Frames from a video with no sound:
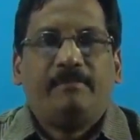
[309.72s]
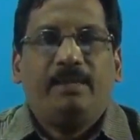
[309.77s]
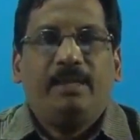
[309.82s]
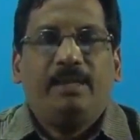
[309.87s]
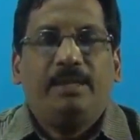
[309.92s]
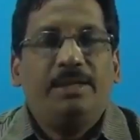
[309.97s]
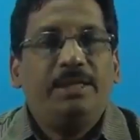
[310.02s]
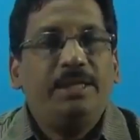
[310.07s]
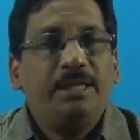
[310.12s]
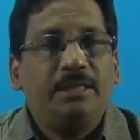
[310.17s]

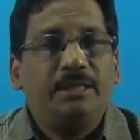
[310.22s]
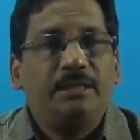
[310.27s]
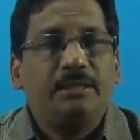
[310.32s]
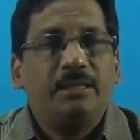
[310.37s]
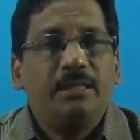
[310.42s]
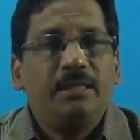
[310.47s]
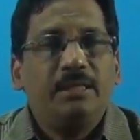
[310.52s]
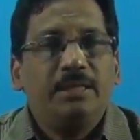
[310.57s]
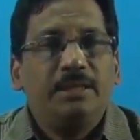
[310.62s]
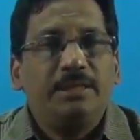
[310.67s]

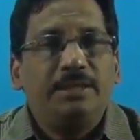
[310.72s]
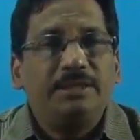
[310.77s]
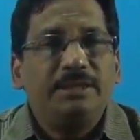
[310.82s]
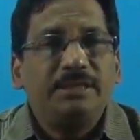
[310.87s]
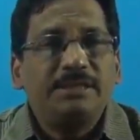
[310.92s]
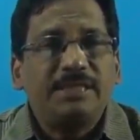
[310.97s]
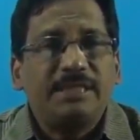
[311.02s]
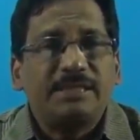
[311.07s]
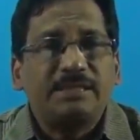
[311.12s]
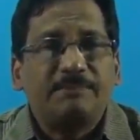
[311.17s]
Here in
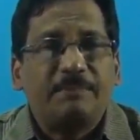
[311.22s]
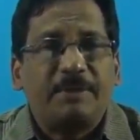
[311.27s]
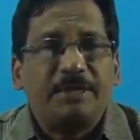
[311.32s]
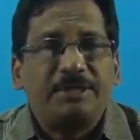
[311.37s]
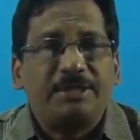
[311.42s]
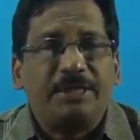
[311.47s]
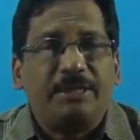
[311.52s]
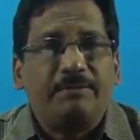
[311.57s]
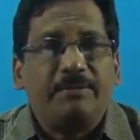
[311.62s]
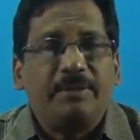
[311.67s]
this
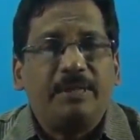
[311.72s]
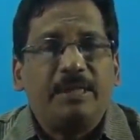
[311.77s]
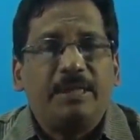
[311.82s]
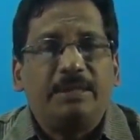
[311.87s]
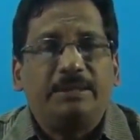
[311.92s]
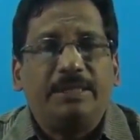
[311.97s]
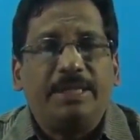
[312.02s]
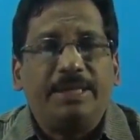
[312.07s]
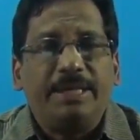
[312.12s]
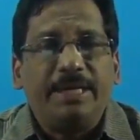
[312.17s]
expression,
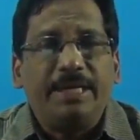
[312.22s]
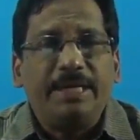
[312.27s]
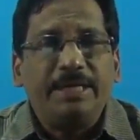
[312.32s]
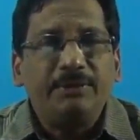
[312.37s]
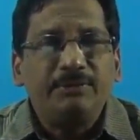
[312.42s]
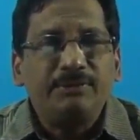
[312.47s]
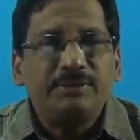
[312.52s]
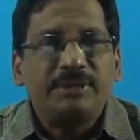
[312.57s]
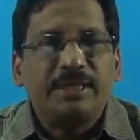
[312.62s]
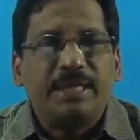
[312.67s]
the
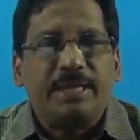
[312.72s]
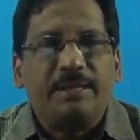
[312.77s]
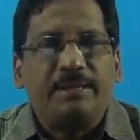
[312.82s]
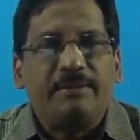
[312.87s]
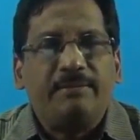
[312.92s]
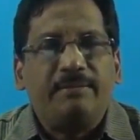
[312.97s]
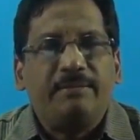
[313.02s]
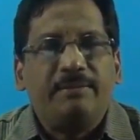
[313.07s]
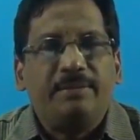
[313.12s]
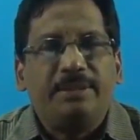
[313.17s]
negative
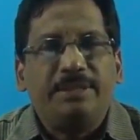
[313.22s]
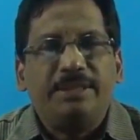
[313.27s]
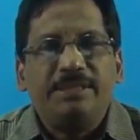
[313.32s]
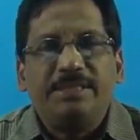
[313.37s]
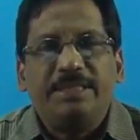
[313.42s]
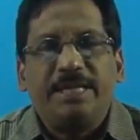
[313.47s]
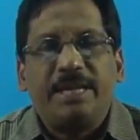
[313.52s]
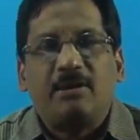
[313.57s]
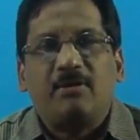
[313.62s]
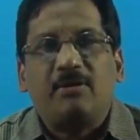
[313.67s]
sign is
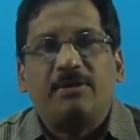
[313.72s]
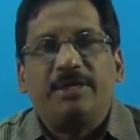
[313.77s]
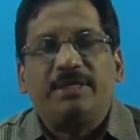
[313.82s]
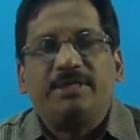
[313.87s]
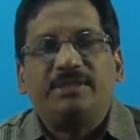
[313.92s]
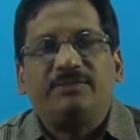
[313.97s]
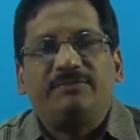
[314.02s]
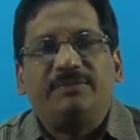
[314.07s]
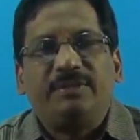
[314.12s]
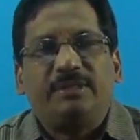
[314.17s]
in
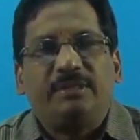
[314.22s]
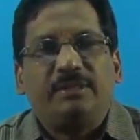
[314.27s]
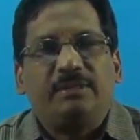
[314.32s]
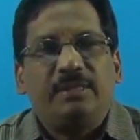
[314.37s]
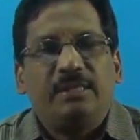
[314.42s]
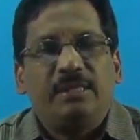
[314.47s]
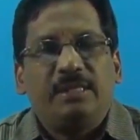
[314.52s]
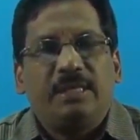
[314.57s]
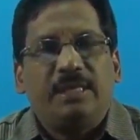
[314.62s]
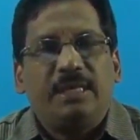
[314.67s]
accordance with
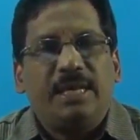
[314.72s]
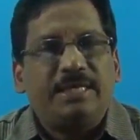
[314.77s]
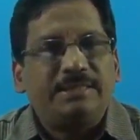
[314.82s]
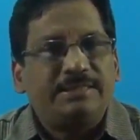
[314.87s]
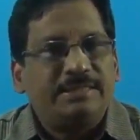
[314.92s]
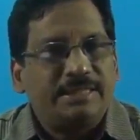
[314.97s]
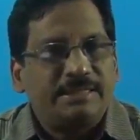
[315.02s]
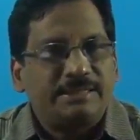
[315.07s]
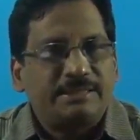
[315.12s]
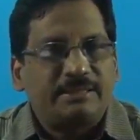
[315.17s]

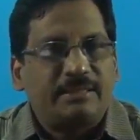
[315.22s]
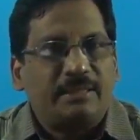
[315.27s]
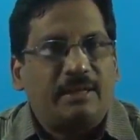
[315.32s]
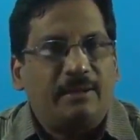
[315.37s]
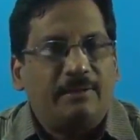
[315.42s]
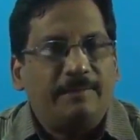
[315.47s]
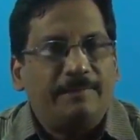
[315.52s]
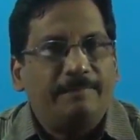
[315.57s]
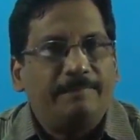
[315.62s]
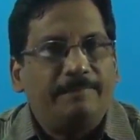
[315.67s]
Lenz's
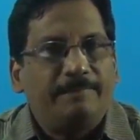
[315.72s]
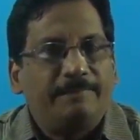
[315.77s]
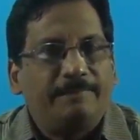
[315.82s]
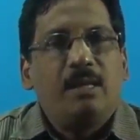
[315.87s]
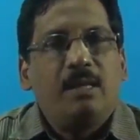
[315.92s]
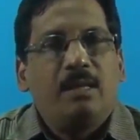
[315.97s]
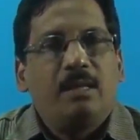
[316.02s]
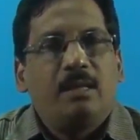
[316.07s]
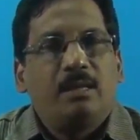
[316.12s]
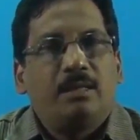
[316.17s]
law.
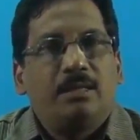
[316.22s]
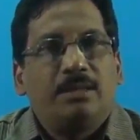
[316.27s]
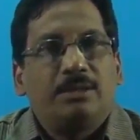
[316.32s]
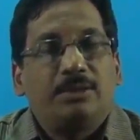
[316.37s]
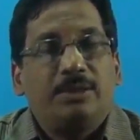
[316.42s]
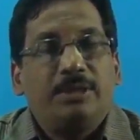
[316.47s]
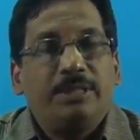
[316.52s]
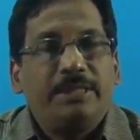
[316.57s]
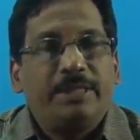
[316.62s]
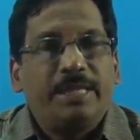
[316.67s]
So
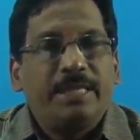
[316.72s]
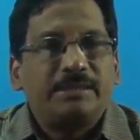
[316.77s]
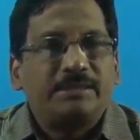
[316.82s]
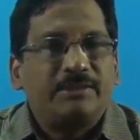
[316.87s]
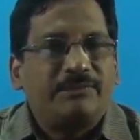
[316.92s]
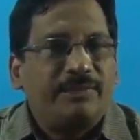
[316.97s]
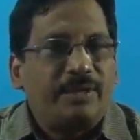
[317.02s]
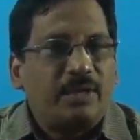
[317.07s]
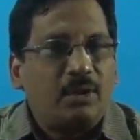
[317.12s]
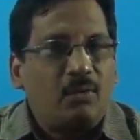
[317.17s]
in case
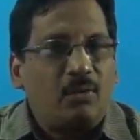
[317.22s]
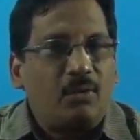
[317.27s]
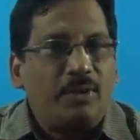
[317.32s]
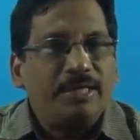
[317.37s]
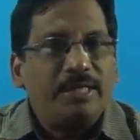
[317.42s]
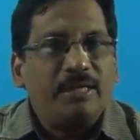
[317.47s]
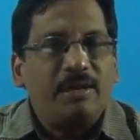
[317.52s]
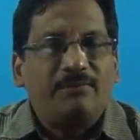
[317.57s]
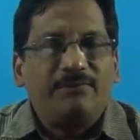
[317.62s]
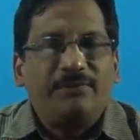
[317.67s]
of a
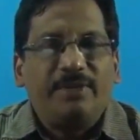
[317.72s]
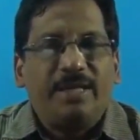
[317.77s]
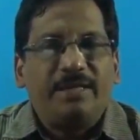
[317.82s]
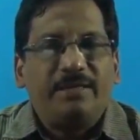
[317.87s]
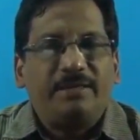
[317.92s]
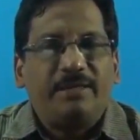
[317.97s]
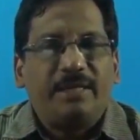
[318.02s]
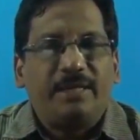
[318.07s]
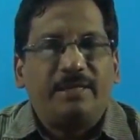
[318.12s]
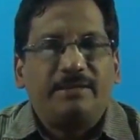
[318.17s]
coil of
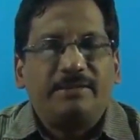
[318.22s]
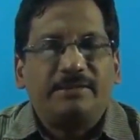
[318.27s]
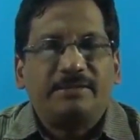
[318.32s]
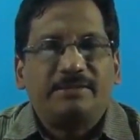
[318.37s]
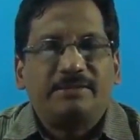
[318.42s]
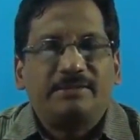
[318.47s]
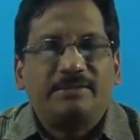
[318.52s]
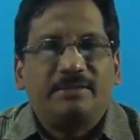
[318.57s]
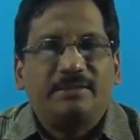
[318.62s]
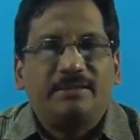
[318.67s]
n
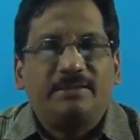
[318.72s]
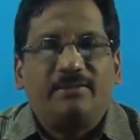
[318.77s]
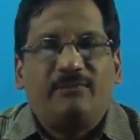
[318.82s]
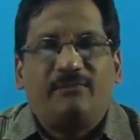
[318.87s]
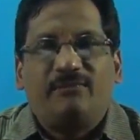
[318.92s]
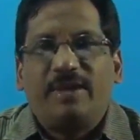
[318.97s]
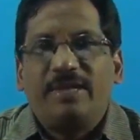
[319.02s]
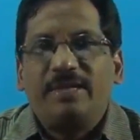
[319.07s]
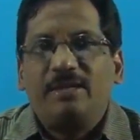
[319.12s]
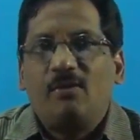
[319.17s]
turns, the
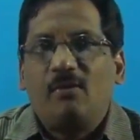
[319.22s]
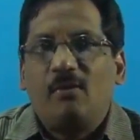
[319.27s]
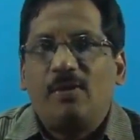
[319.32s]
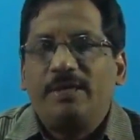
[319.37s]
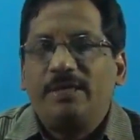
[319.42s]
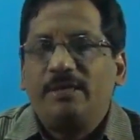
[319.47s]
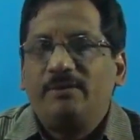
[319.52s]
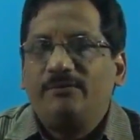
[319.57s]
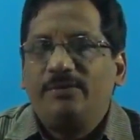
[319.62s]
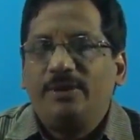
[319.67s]
phi
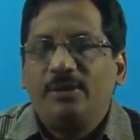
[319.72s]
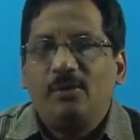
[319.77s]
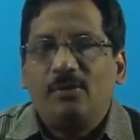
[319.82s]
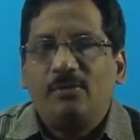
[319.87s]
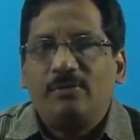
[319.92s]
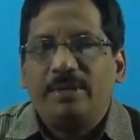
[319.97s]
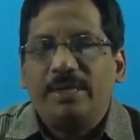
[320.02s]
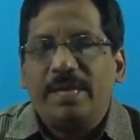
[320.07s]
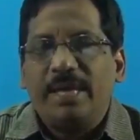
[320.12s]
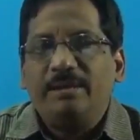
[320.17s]
coil we
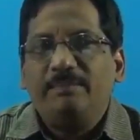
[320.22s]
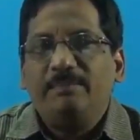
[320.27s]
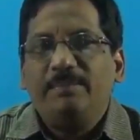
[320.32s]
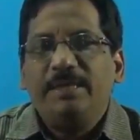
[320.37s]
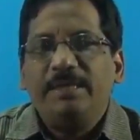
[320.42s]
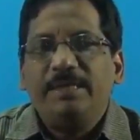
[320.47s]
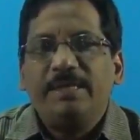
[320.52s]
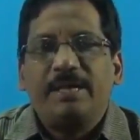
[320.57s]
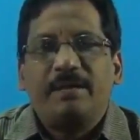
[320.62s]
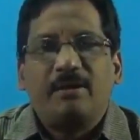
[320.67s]
know
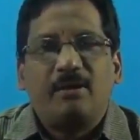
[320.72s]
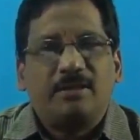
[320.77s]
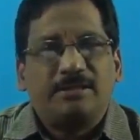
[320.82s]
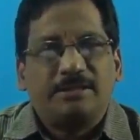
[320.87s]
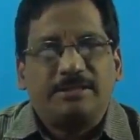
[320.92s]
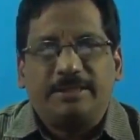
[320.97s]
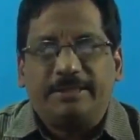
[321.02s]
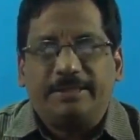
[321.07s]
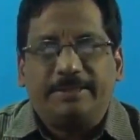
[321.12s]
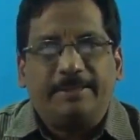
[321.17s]
NBA cos
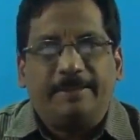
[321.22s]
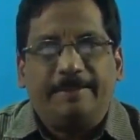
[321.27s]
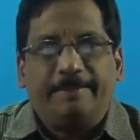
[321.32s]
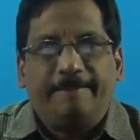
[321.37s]
theta.